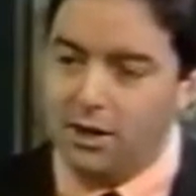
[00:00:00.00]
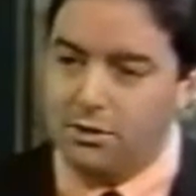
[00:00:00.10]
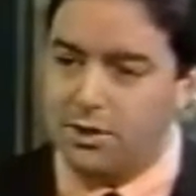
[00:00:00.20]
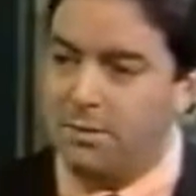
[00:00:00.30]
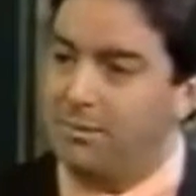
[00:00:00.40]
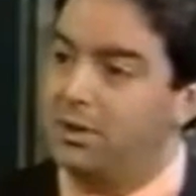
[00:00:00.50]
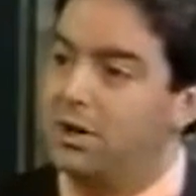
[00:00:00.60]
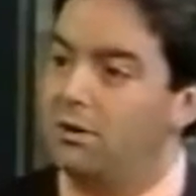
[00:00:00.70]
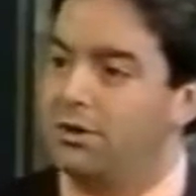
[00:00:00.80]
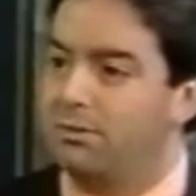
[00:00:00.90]
You should be able to
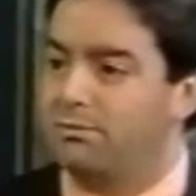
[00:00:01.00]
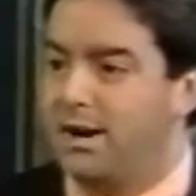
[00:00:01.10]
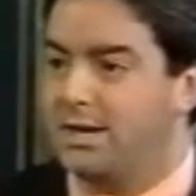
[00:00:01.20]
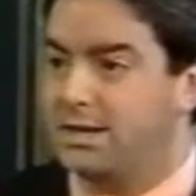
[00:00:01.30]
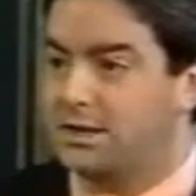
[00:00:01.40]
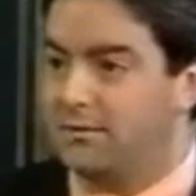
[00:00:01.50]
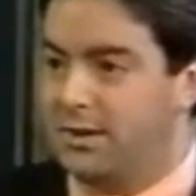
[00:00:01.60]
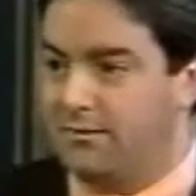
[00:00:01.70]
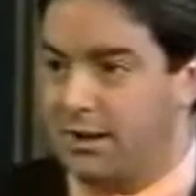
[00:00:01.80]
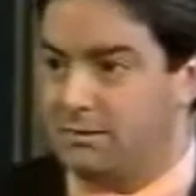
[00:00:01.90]
know that the prices of
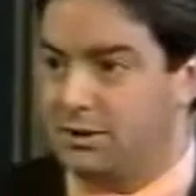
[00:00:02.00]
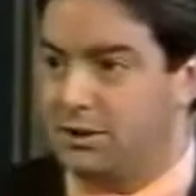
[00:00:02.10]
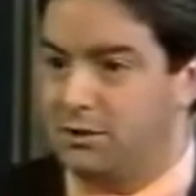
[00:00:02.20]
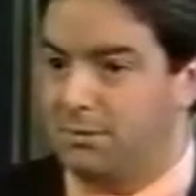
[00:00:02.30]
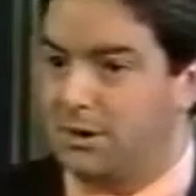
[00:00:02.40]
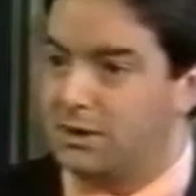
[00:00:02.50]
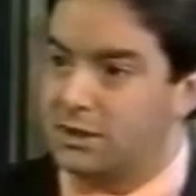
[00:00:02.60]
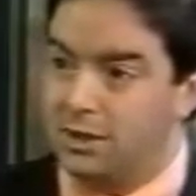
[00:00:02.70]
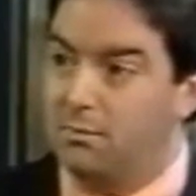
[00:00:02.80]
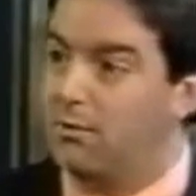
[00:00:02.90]
the investments that you
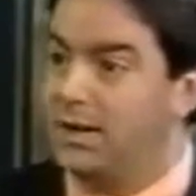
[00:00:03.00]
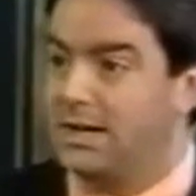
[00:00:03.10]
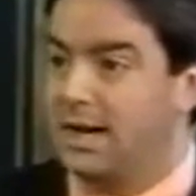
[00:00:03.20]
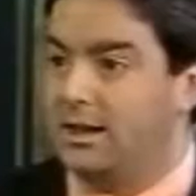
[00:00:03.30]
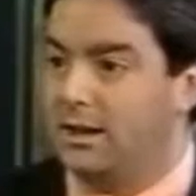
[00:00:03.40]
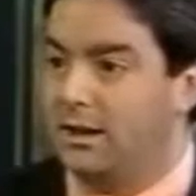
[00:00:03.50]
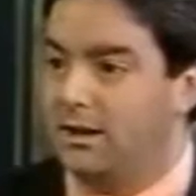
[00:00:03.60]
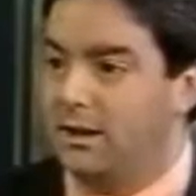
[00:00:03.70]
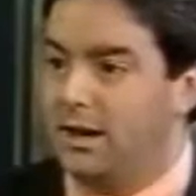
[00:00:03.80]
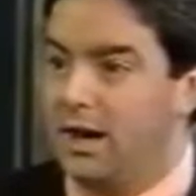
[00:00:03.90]
purchase are moving daily.
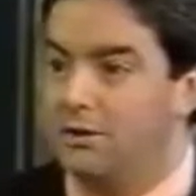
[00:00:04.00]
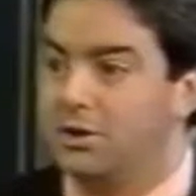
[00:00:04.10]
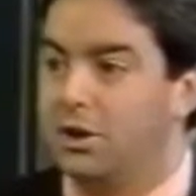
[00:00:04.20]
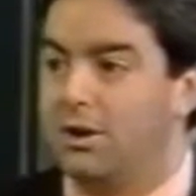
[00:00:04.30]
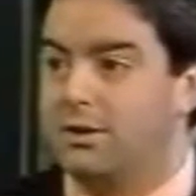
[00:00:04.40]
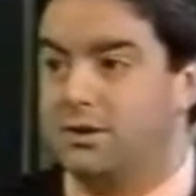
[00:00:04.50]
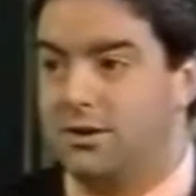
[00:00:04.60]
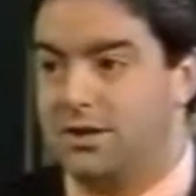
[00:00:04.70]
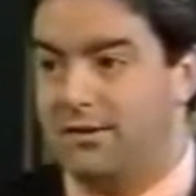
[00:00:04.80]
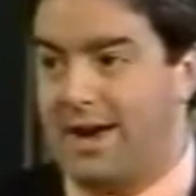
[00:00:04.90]
And you should also
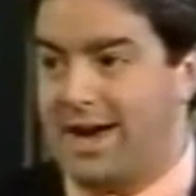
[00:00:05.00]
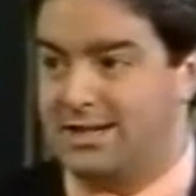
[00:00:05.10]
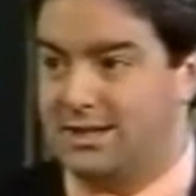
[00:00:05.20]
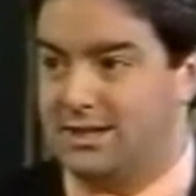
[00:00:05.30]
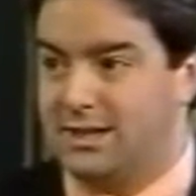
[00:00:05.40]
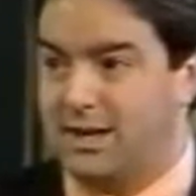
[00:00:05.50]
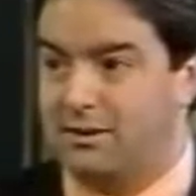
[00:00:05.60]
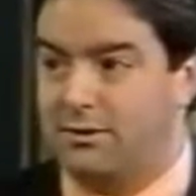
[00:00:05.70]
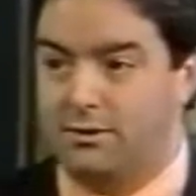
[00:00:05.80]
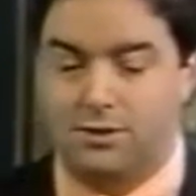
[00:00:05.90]
know that you have access to
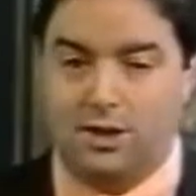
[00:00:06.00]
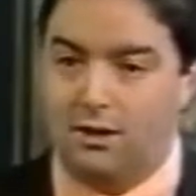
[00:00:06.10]
that those